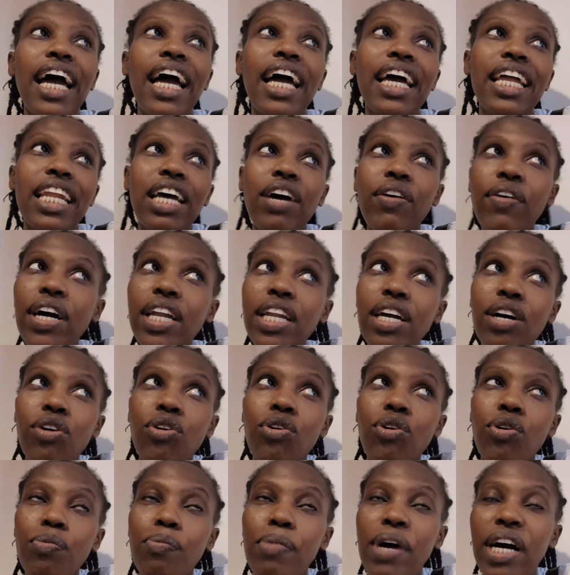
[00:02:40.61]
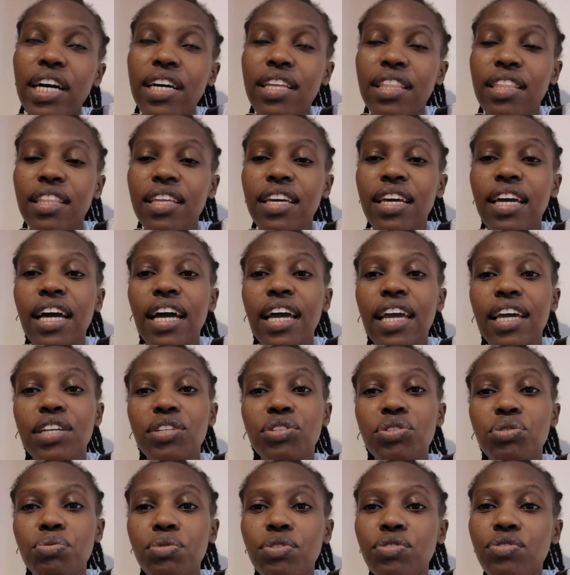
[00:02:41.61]
And I wanna go back there
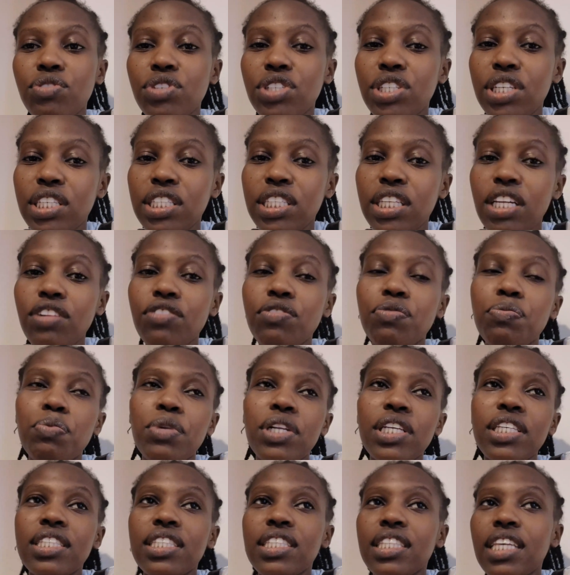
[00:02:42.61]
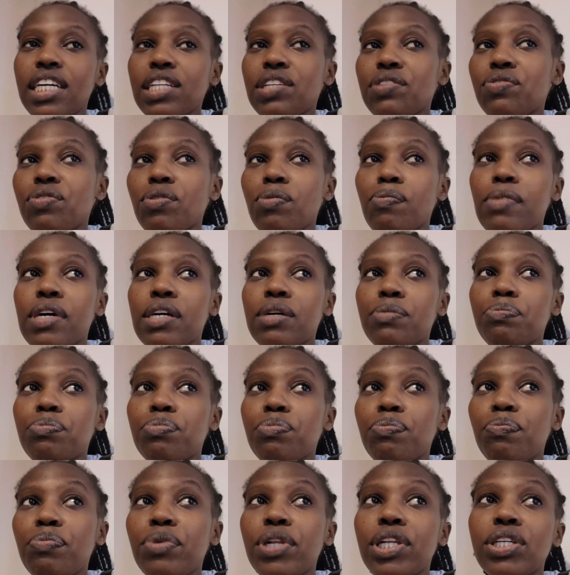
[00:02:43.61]
and to my future self, please start from up
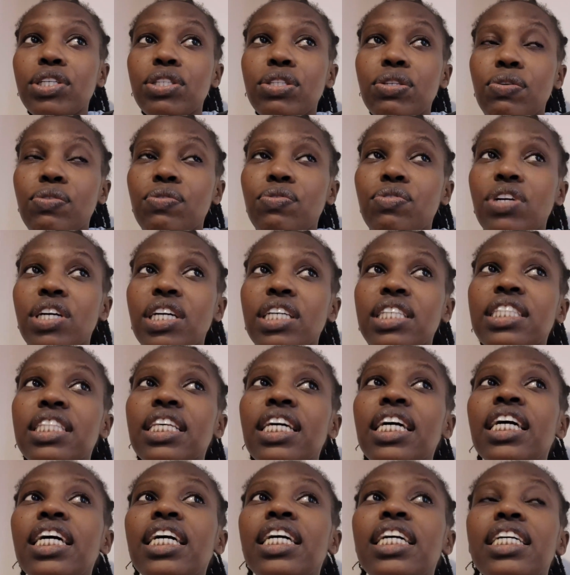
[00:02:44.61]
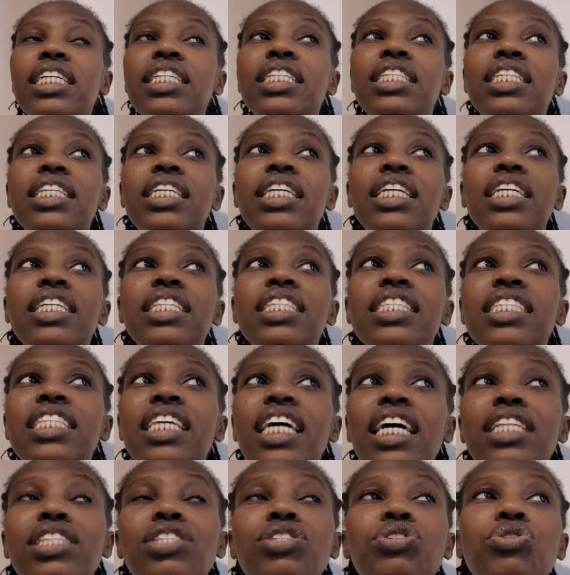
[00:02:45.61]
place of rest it it
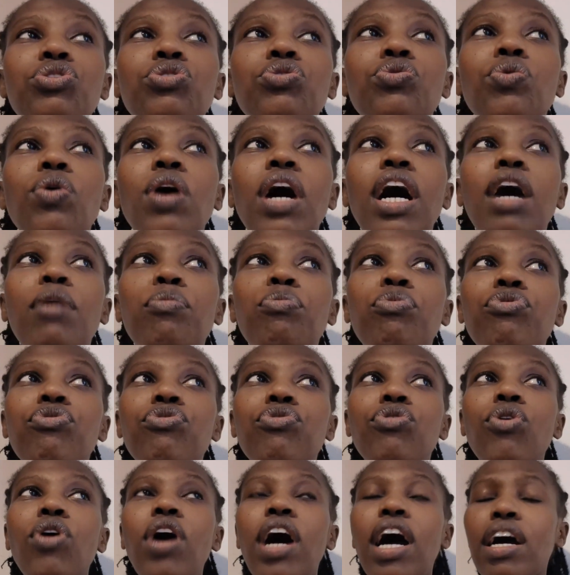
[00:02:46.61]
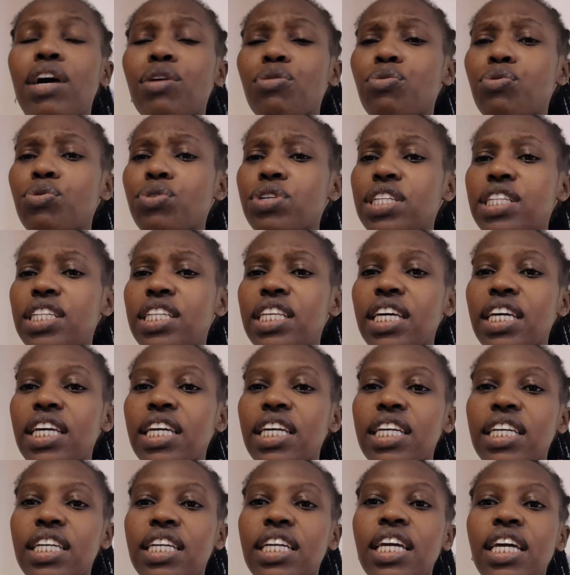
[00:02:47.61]
sets you up for a good
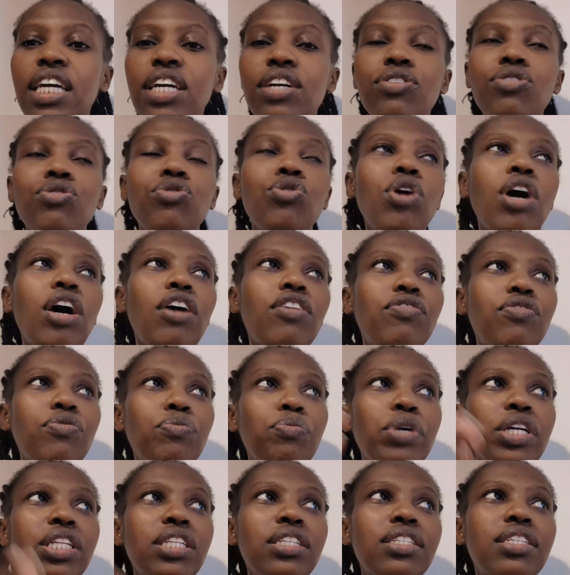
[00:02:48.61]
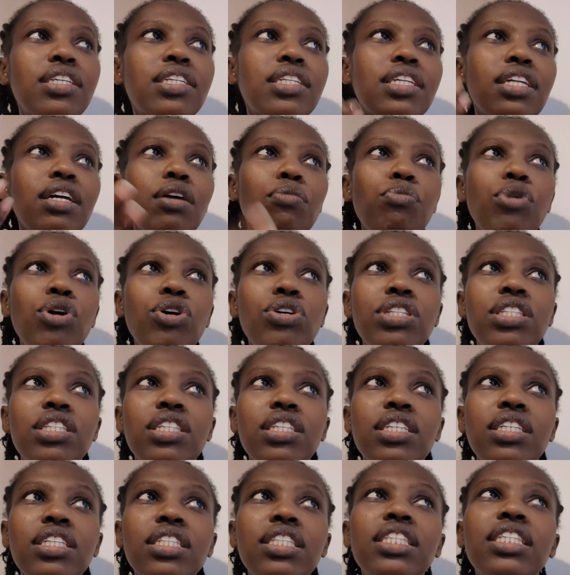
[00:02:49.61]
day you have meditated about
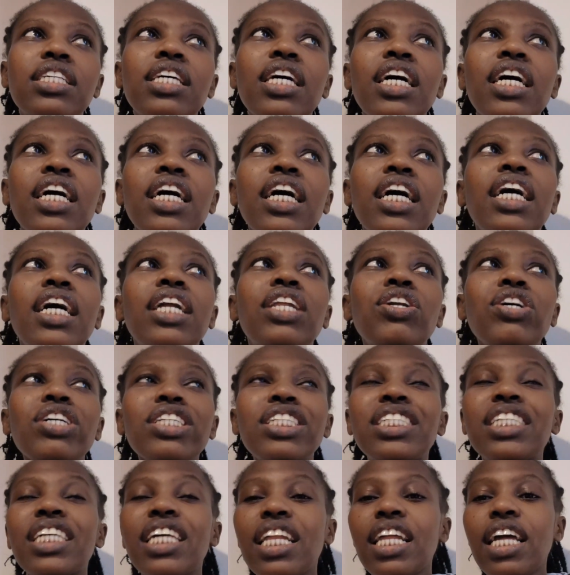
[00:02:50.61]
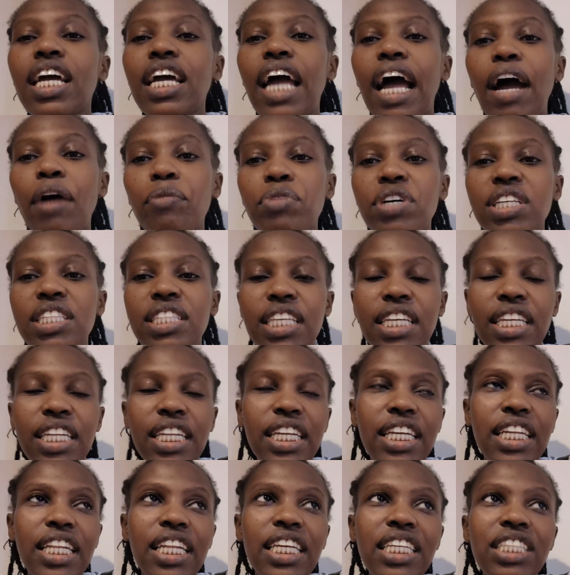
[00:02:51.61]
it not really i'm not
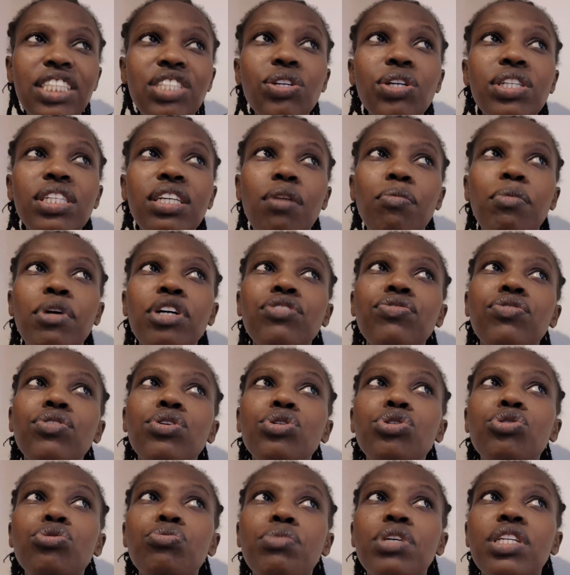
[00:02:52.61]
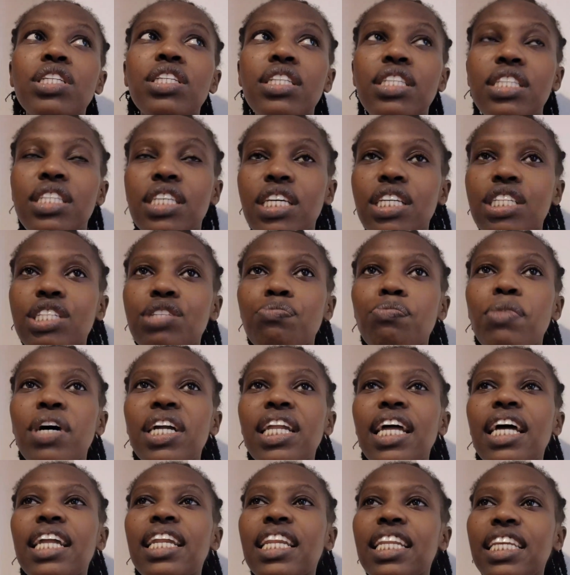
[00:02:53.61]
saying it's not a must for you to meditate
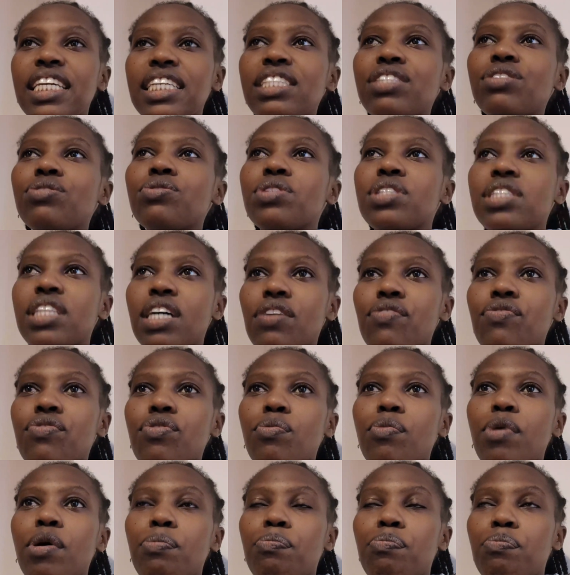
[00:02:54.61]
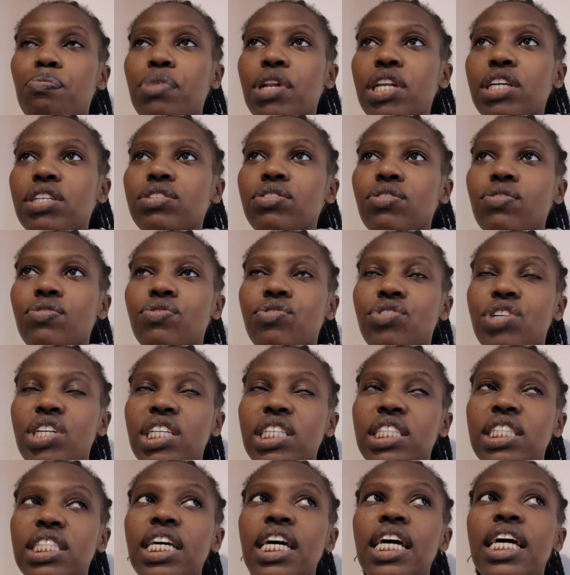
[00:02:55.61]
but at least you start from a place of
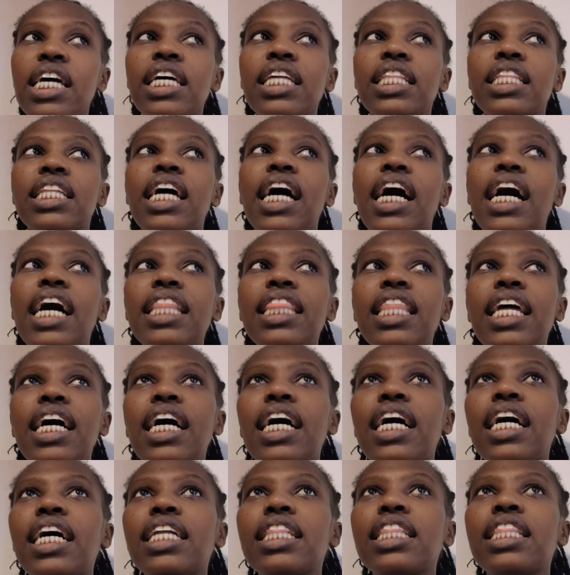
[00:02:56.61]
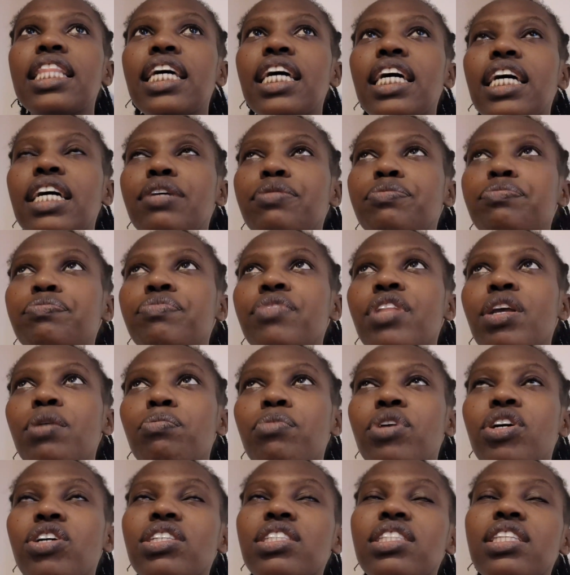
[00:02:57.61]
rest the other the
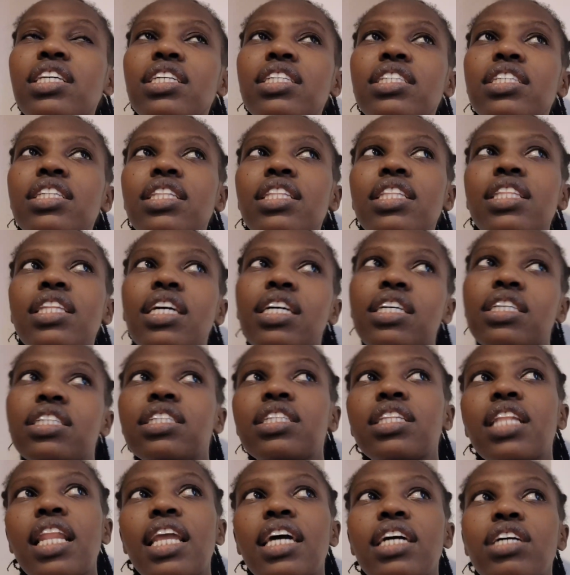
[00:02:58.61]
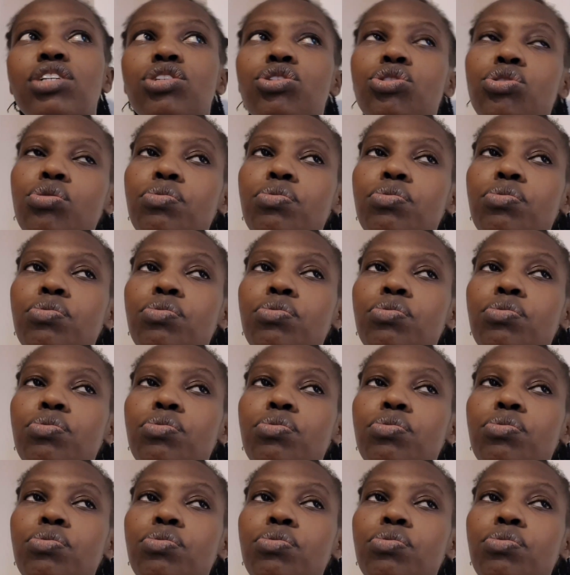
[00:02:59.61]
because there, there's like